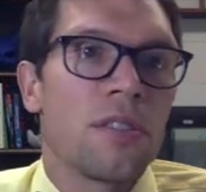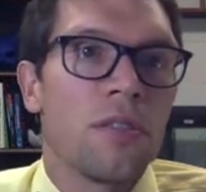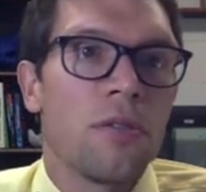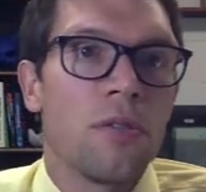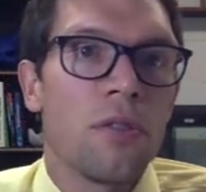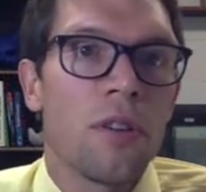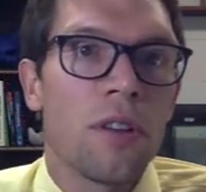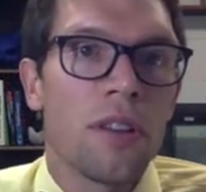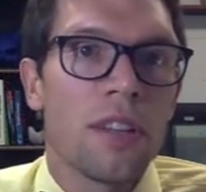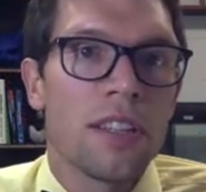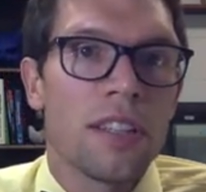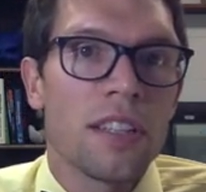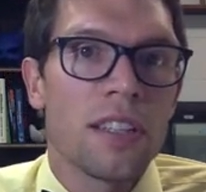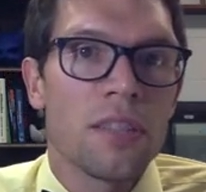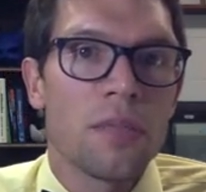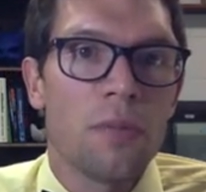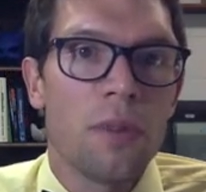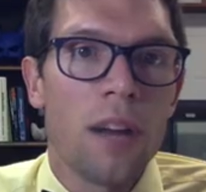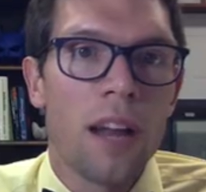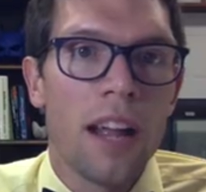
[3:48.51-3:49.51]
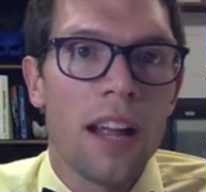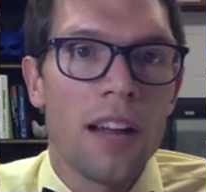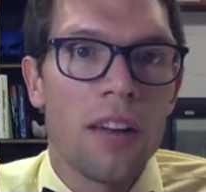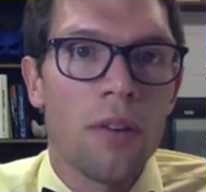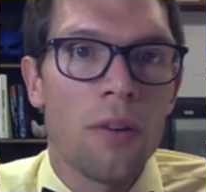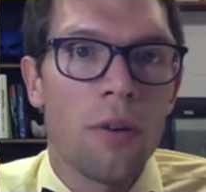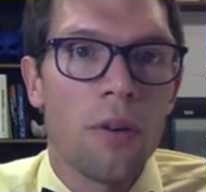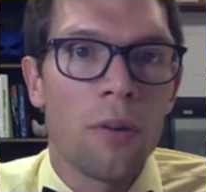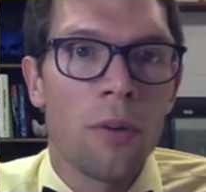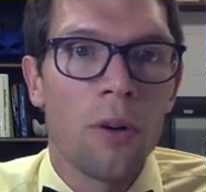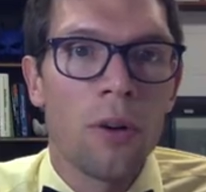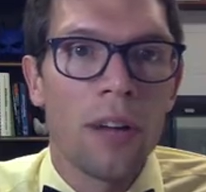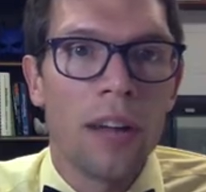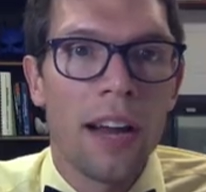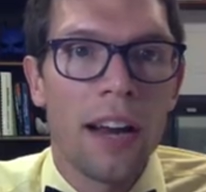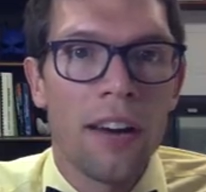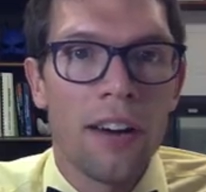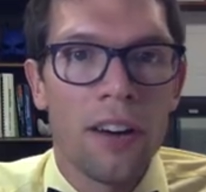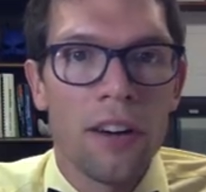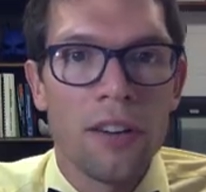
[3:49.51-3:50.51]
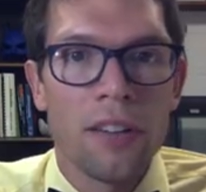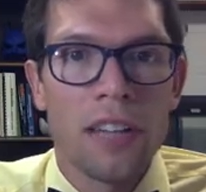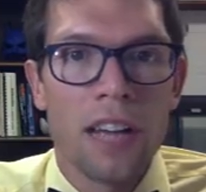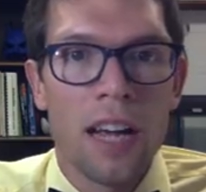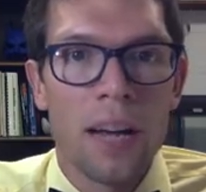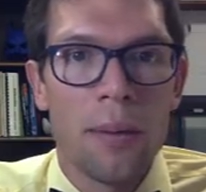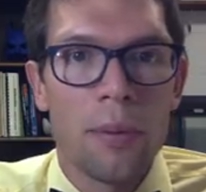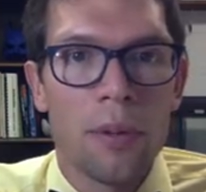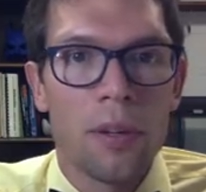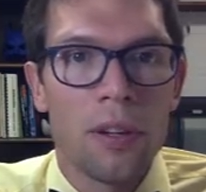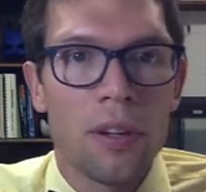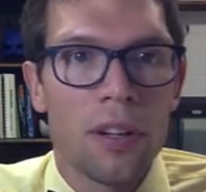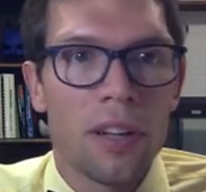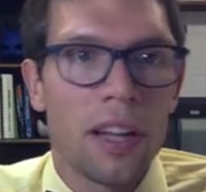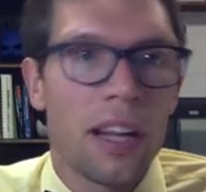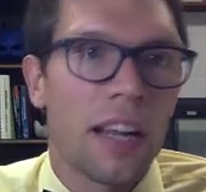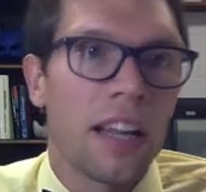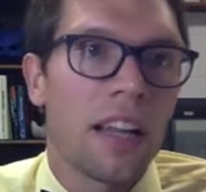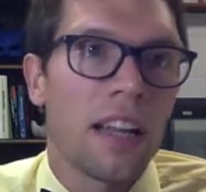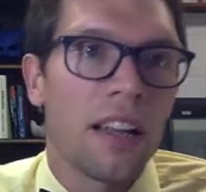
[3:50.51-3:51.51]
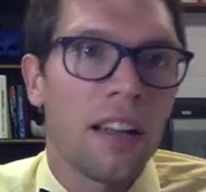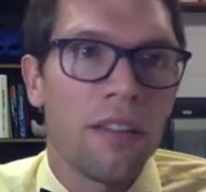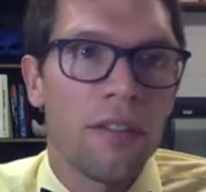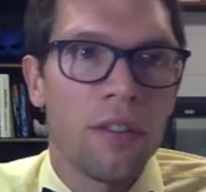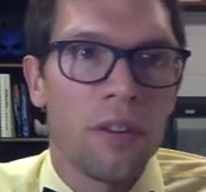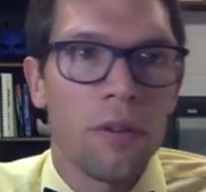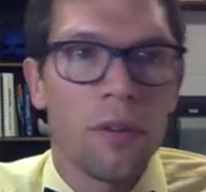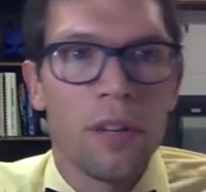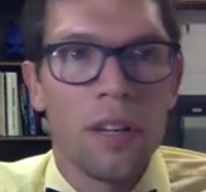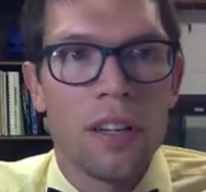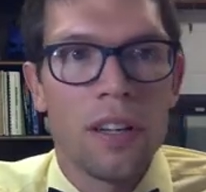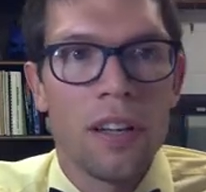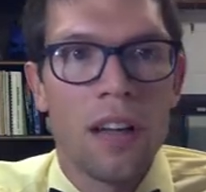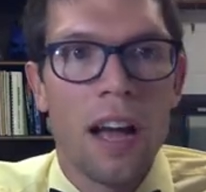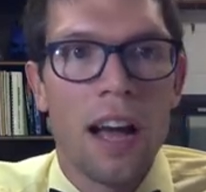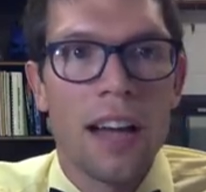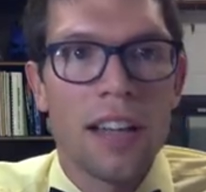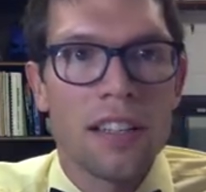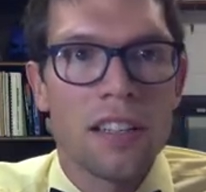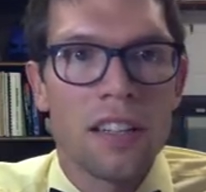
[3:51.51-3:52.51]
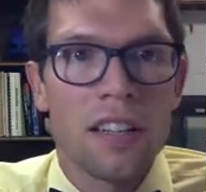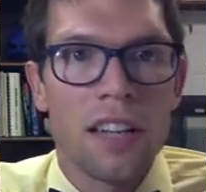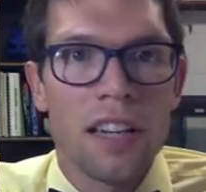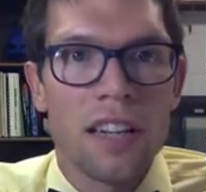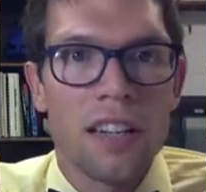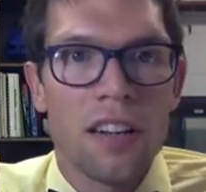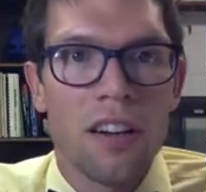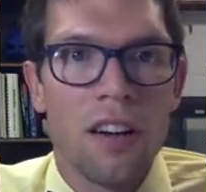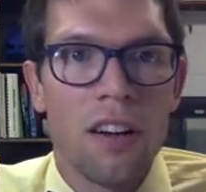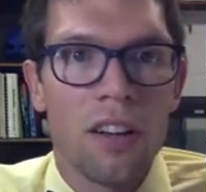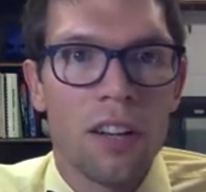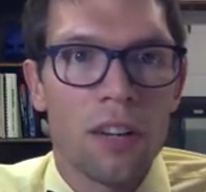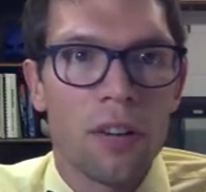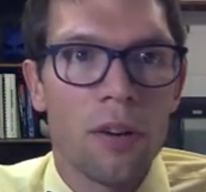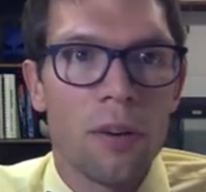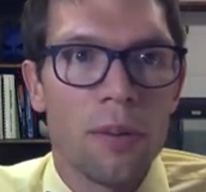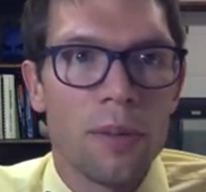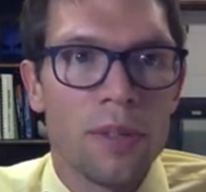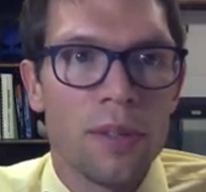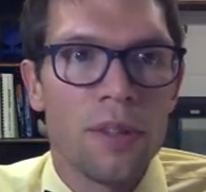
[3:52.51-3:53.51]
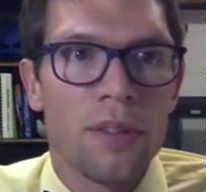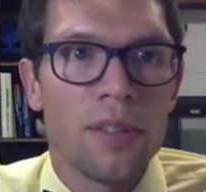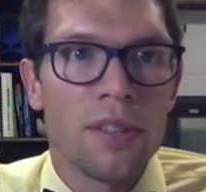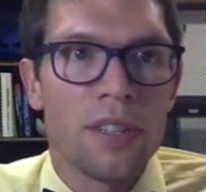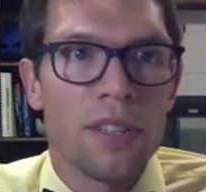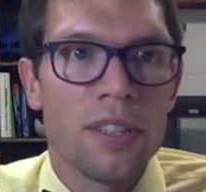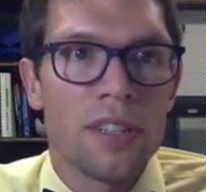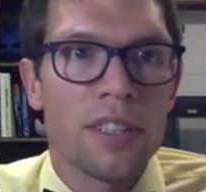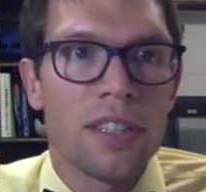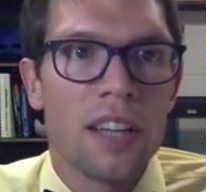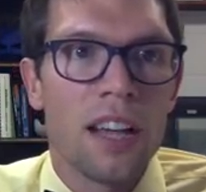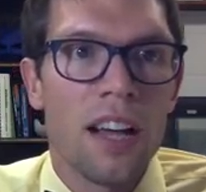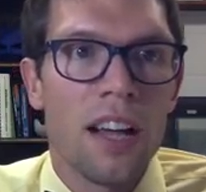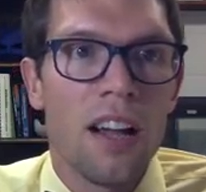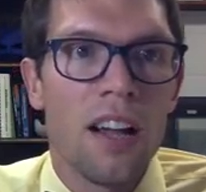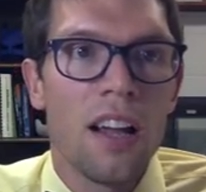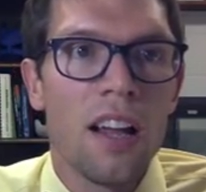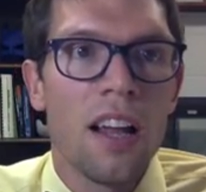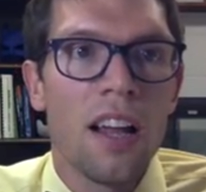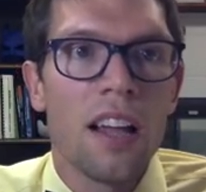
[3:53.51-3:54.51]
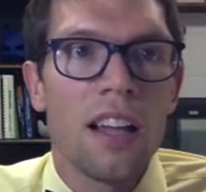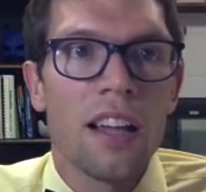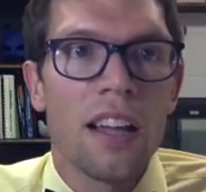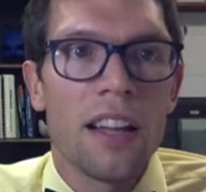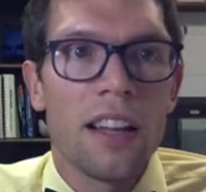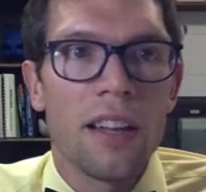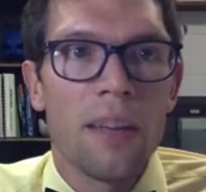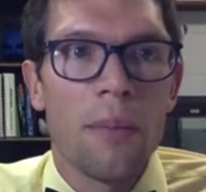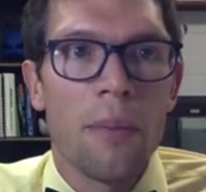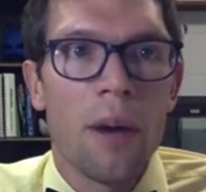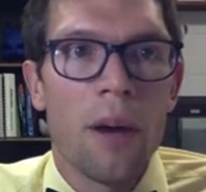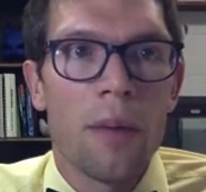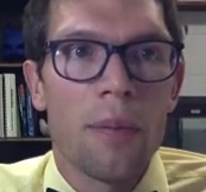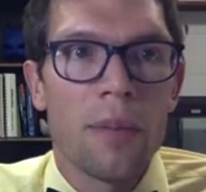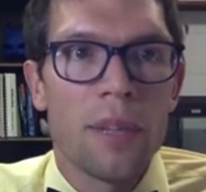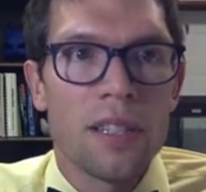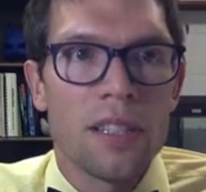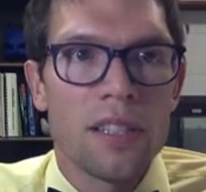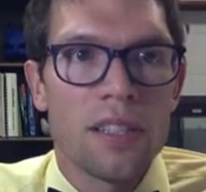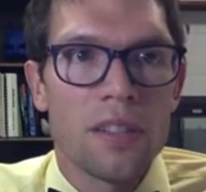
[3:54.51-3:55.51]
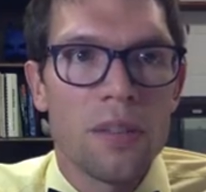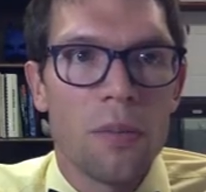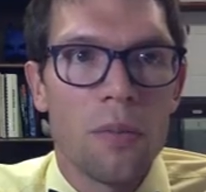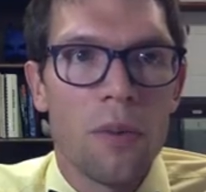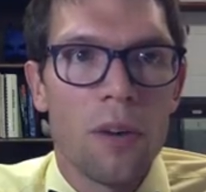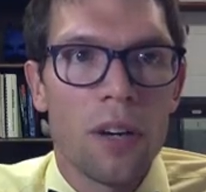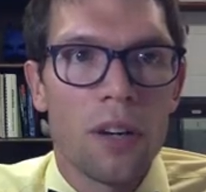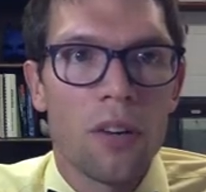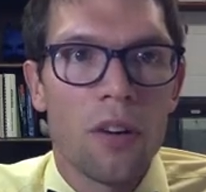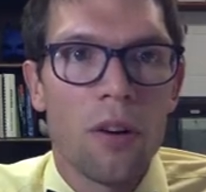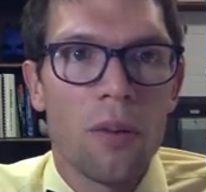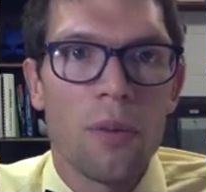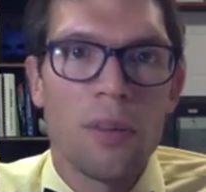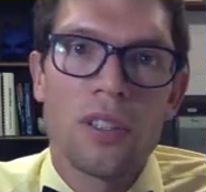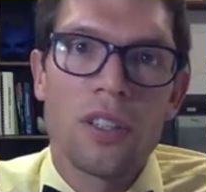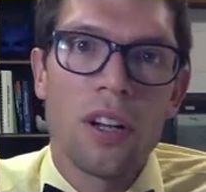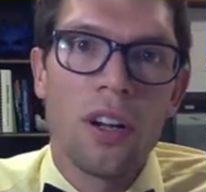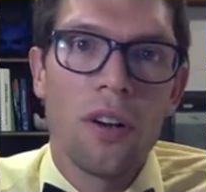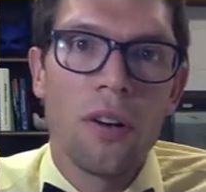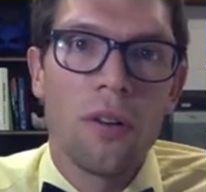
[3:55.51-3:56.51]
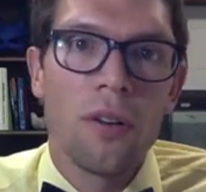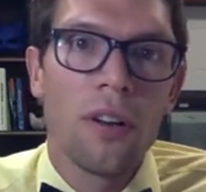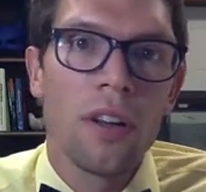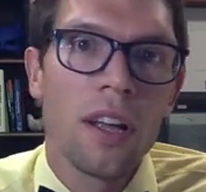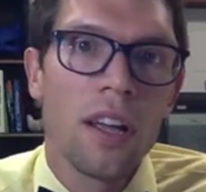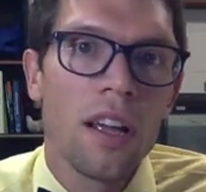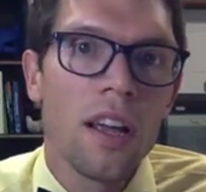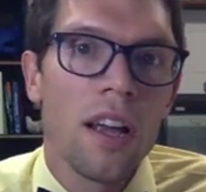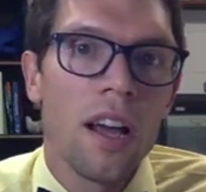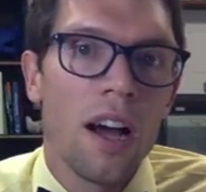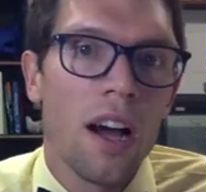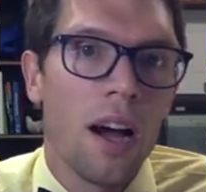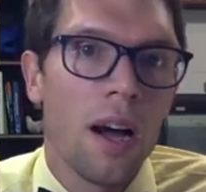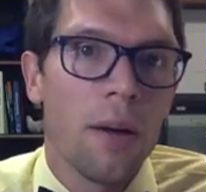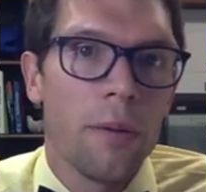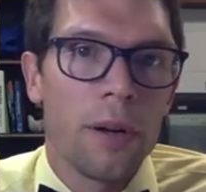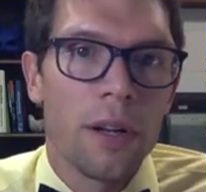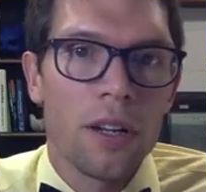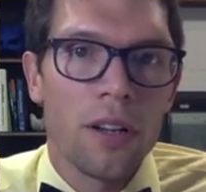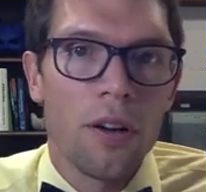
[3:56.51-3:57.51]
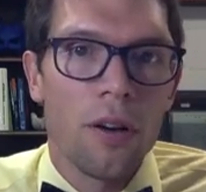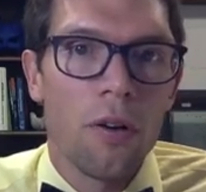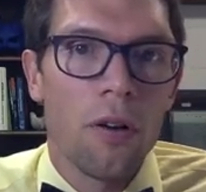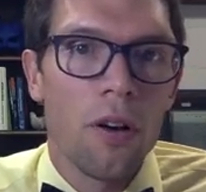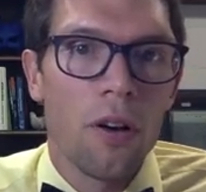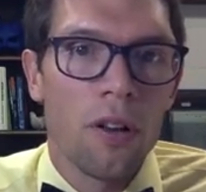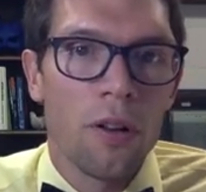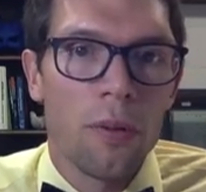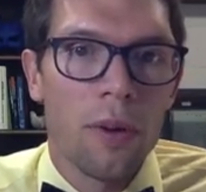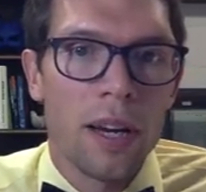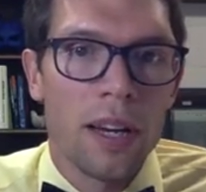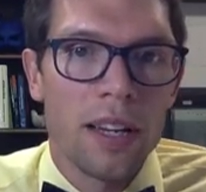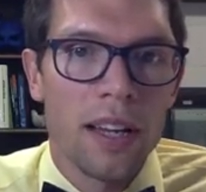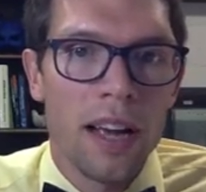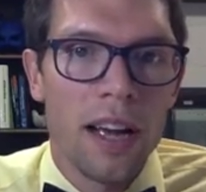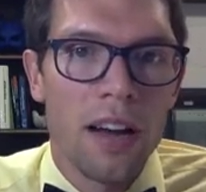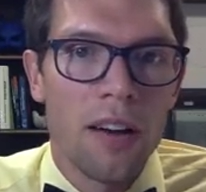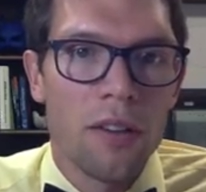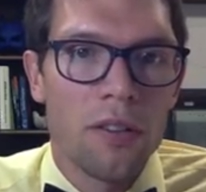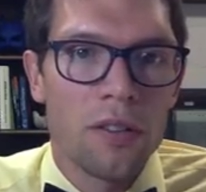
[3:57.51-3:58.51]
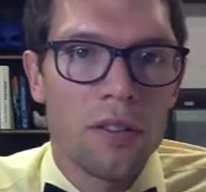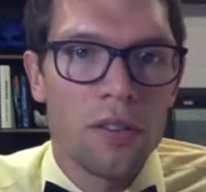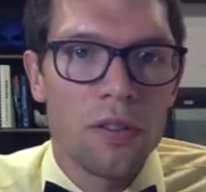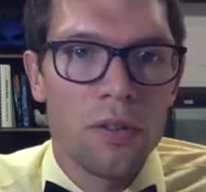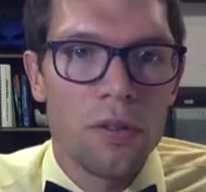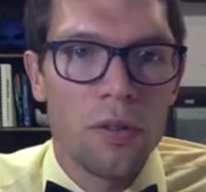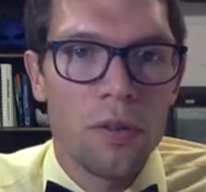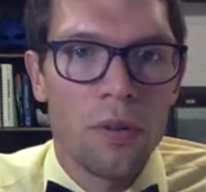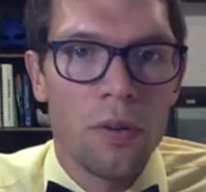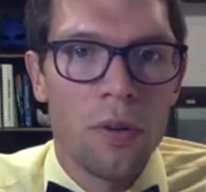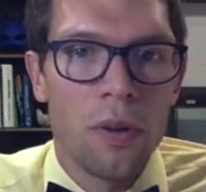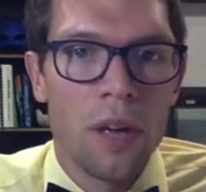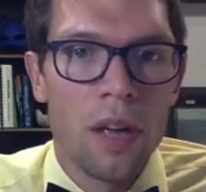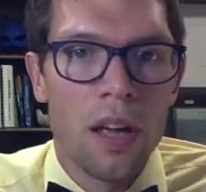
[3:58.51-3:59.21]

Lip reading: So this is what a normal karyotype would look like if you would isolate all the chromosomes in your cell, line them up. This is the 1 chromosome, and you go all the way down to